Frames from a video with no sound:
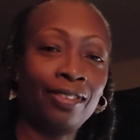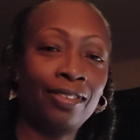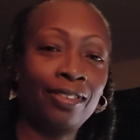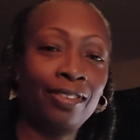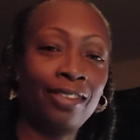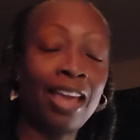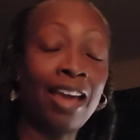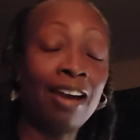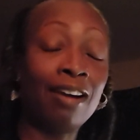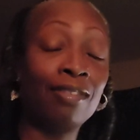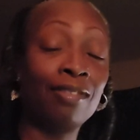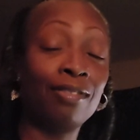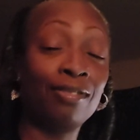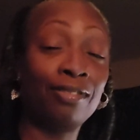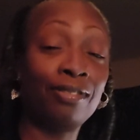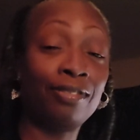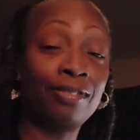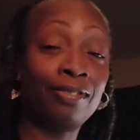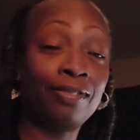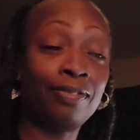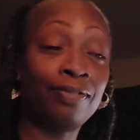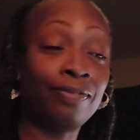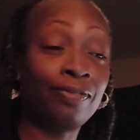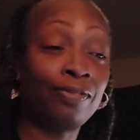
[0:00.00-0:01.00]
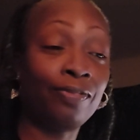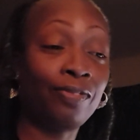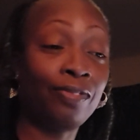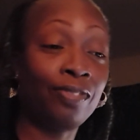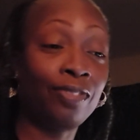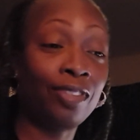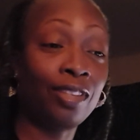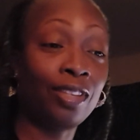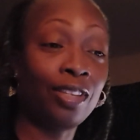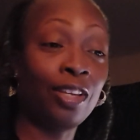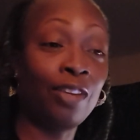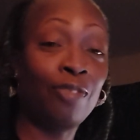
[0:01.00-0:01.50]
Now,
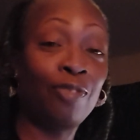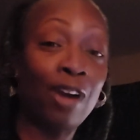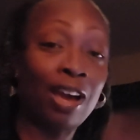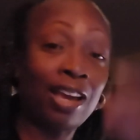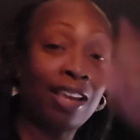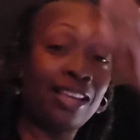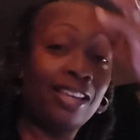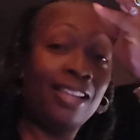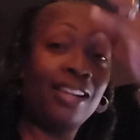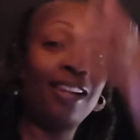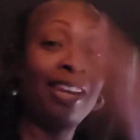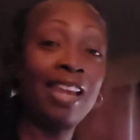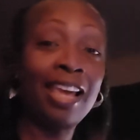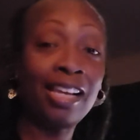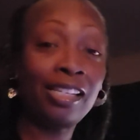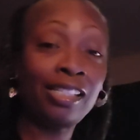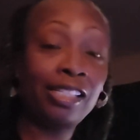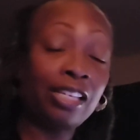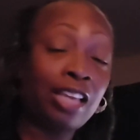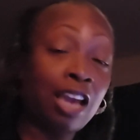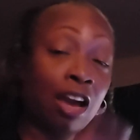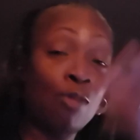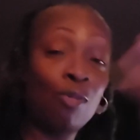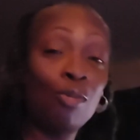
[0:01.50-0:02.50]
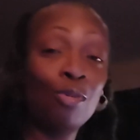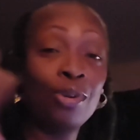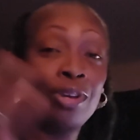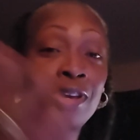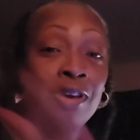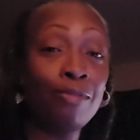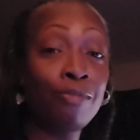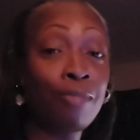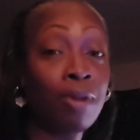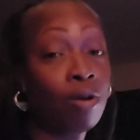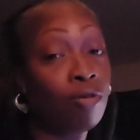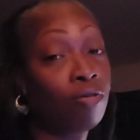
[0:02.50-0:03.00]
if I can get less and y'all want to
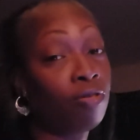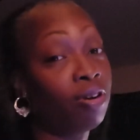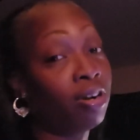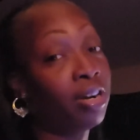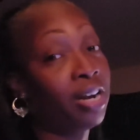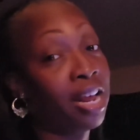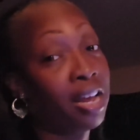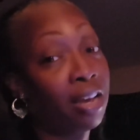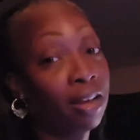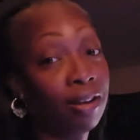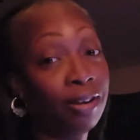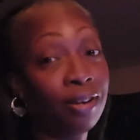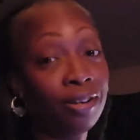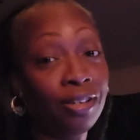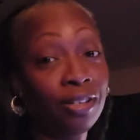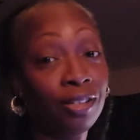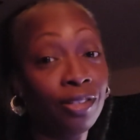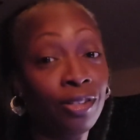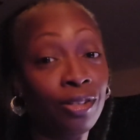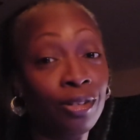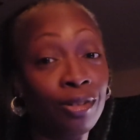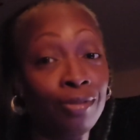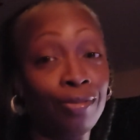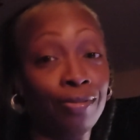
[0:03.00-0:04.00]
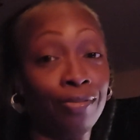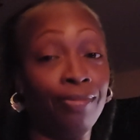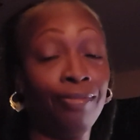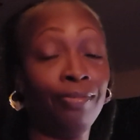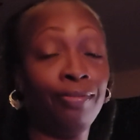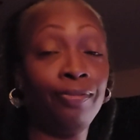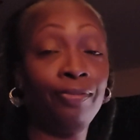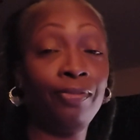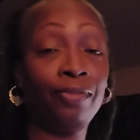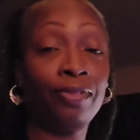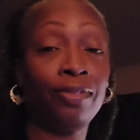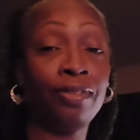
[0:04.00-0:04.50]
get more, that's good too.
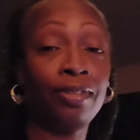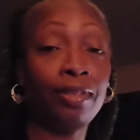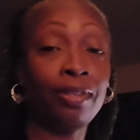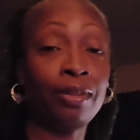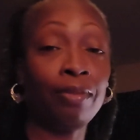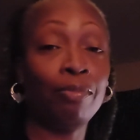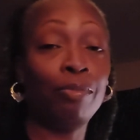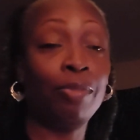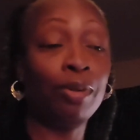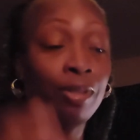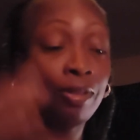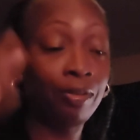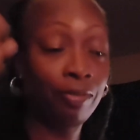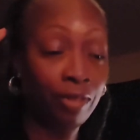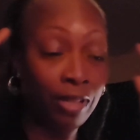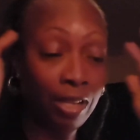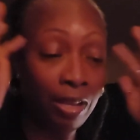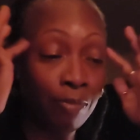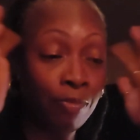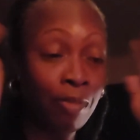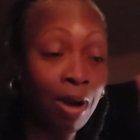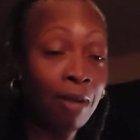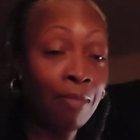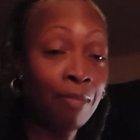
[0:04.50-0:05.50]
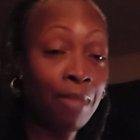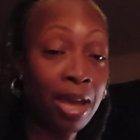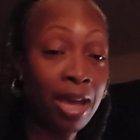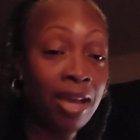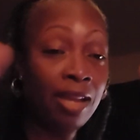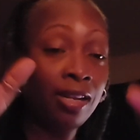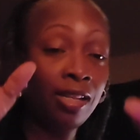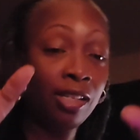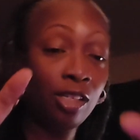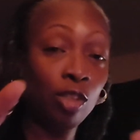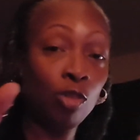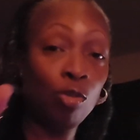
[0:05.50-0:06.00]
But in my
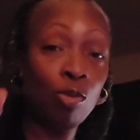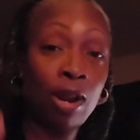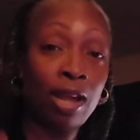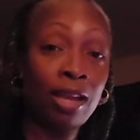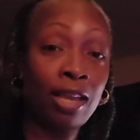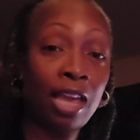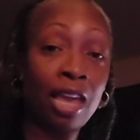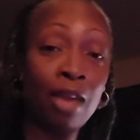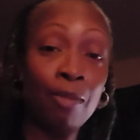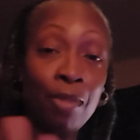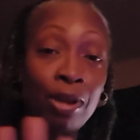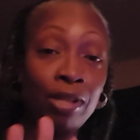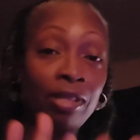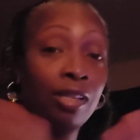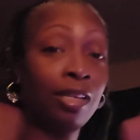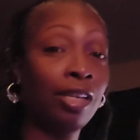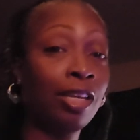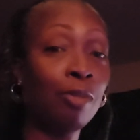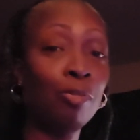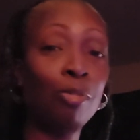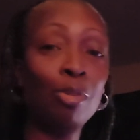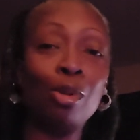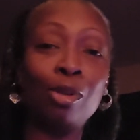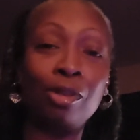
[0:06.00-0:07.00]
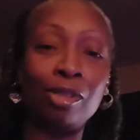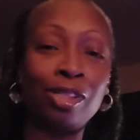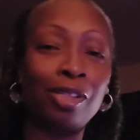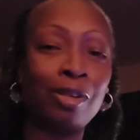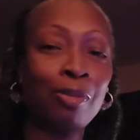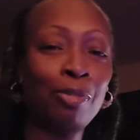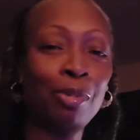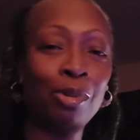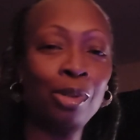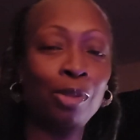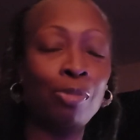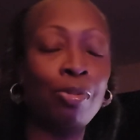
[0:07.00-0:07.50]
mind, this is what I came out to Kimper, as
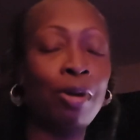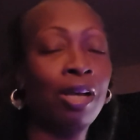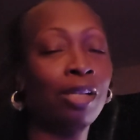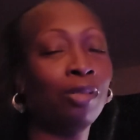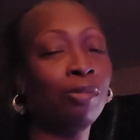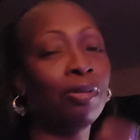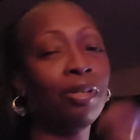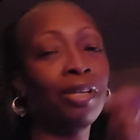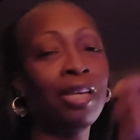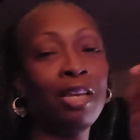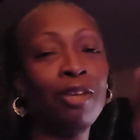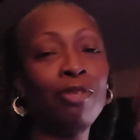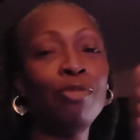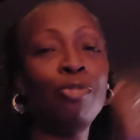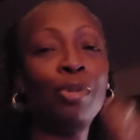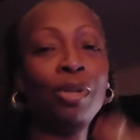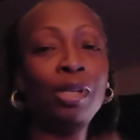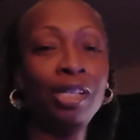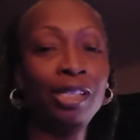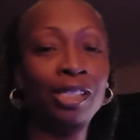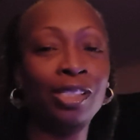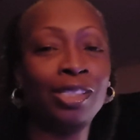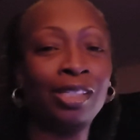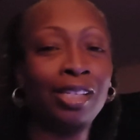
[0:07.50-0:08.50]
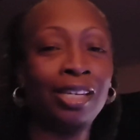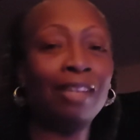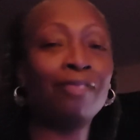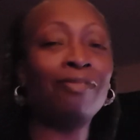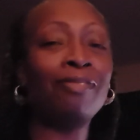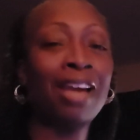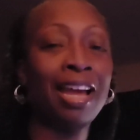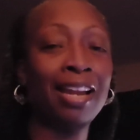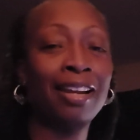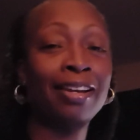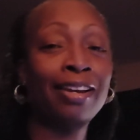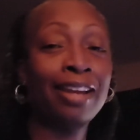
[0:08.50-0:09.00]
simple as possible. Can you please just give
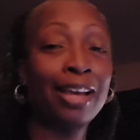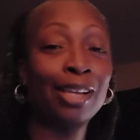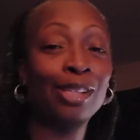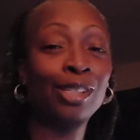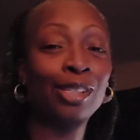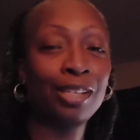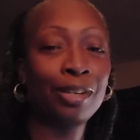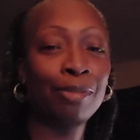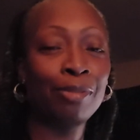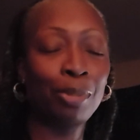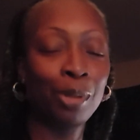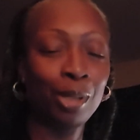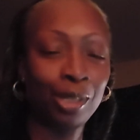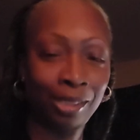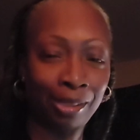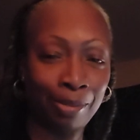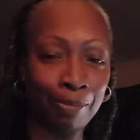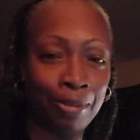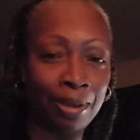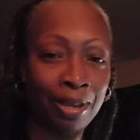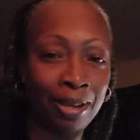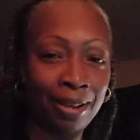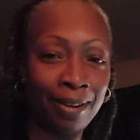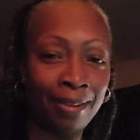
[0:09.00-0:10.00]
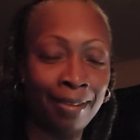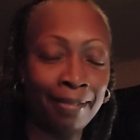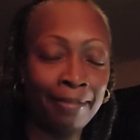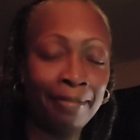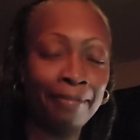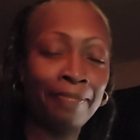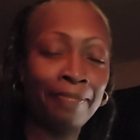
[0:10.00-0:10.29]
99 cents plus a penny?